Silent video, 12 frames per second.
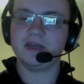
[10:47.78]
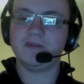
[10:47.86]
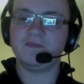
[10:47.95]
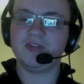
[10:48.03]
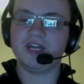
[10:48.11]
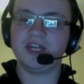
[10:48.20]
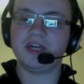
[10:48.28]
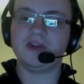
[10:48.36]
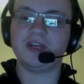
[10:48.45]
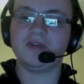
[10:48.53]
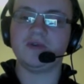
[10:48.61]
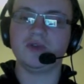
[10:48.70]
when that
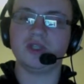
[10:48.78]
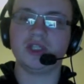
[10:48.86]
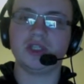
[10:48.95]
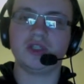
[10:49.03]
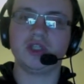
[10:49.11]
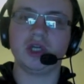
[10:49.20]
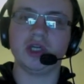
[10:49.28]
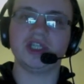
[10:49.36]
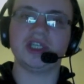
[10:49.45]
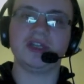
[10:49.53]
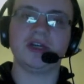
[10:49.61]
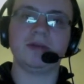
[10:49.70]
had John
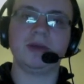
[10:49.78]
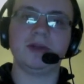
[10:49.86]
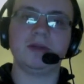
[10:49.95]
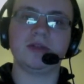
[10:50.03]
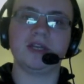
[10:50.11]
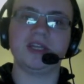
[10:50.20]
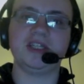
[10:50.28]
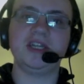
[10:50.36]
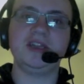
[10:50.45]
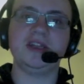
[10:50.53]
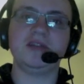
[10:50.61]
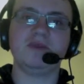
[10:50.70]
Cena come out at number
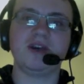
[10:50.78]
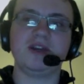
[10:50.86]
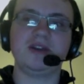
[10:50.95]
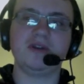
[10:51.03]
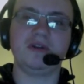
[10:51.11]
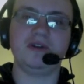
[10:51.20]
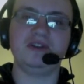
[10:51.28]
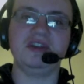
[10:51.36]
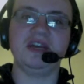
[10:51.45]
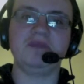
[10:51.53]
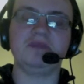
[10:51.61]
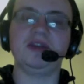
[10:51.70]
19, and by God,
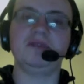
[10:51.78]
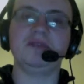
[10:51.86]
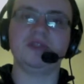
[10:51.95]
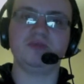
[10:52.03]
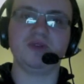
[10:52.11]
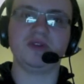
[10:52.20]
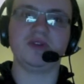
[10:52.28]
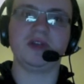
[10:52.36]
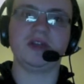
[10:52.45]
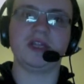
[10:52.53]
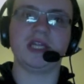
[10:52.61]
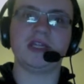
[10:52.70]
yep, he was booked
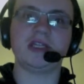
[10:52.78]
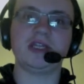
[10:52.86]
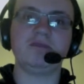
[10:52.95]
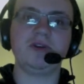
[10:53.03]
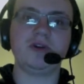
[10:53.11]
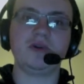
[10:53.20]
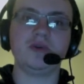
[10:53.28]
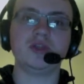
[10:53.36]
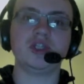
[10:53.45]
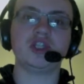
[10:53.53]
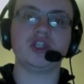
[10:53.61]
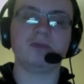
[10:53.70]
like the typical
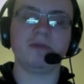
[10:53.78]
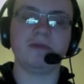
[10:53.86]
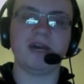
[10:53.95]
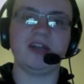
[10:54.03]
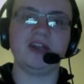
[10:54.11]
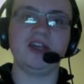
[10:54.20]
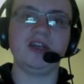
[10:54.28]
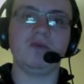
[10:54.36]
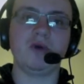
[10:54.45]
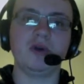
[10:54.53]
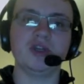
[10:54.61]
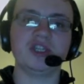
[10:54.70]
Superman he
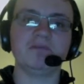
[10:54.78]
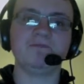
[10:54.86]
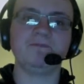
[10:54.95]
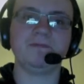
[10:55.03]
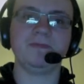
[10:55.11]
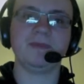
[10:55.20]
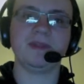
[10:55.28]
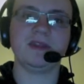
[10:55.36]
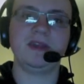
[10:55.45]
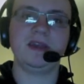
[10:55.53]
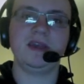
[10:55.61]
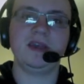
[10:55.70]
was.
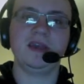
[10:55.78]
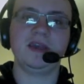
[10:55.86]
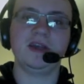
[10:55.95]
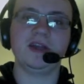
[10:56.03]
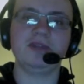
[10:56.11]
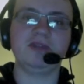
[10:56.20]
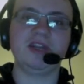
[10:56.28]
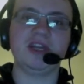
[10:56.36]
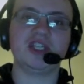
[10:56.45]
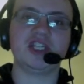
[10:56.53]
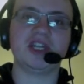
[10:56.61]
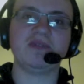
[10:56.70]

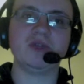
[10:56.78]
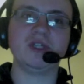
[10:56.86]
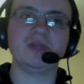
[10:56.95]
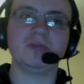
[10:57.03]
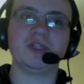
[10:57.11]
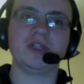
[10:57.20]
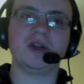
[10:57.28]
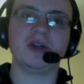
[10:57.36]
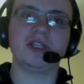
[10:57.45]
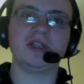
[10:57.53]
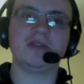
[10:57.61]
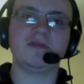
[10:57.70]
Eliminated several
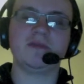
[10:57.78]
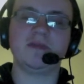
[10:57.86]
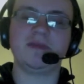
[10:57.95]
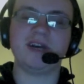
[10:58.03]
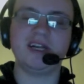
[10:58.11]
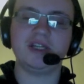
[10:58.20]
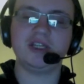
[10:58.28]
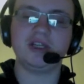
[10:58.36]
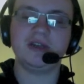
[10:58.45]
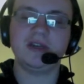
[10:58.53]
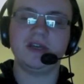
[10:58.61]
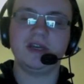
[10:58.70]
superstars in the Rumble match,
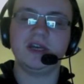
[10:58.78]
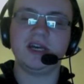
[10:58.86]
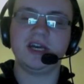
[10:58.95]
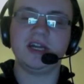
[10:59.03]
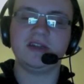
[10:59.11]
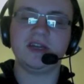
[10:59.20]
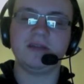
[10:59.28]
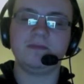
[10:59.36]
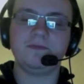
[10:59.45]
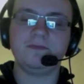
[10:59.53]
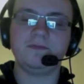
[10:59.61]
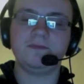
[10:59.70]
and it